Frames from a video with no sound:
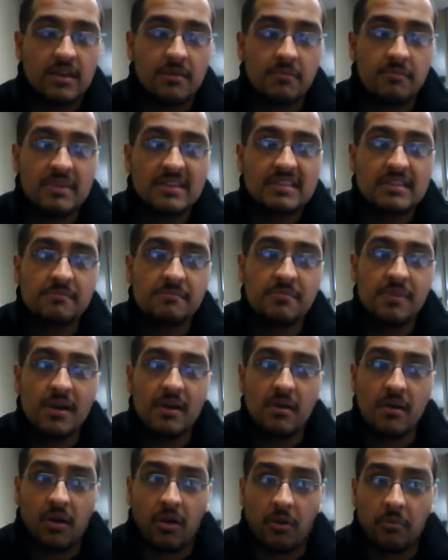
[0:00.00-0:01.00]
missing
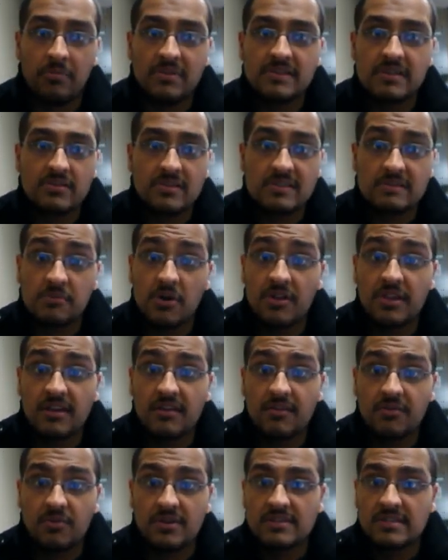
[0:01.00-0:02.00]
the small
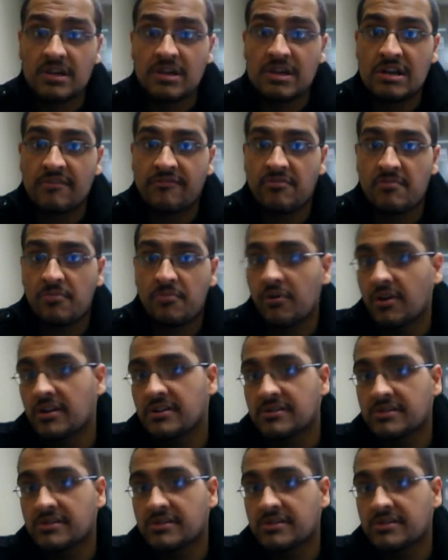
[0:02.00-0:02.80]
negative ones that are never reported,